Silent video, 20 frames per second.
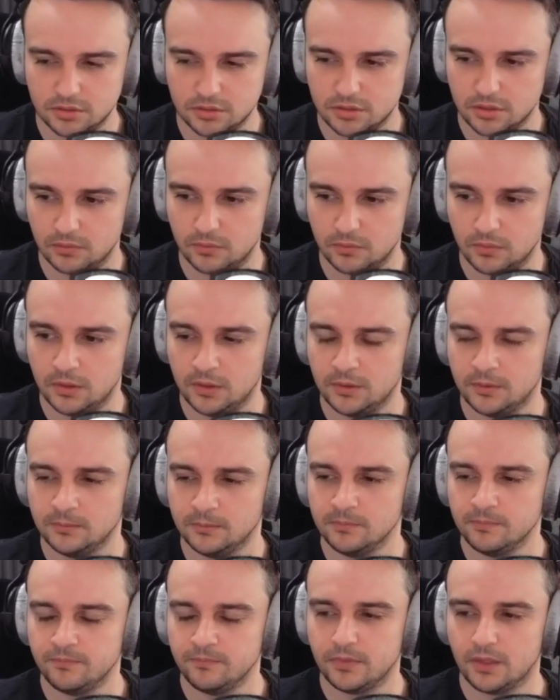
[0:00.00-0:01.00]
So
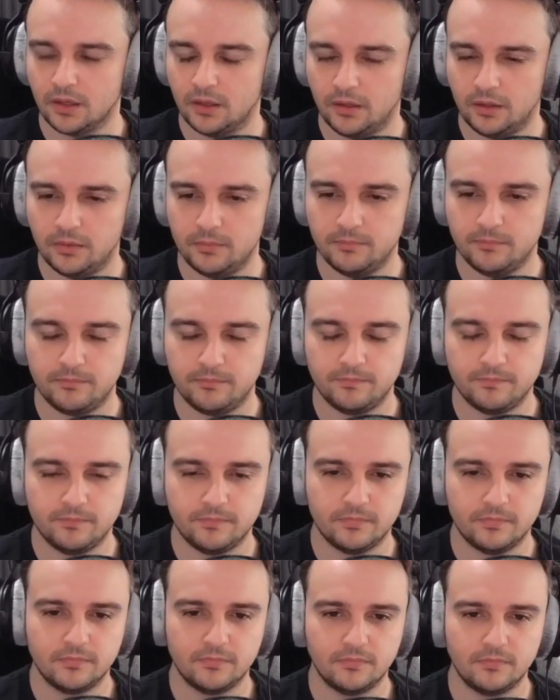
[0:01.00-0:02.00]

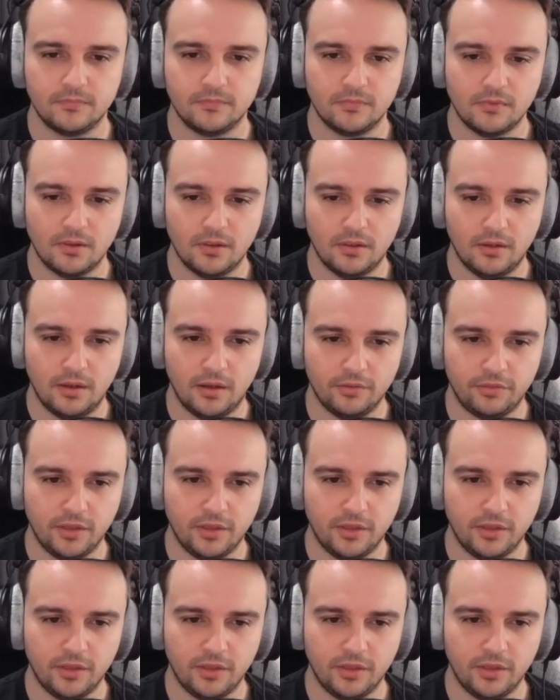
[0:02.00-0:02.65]
I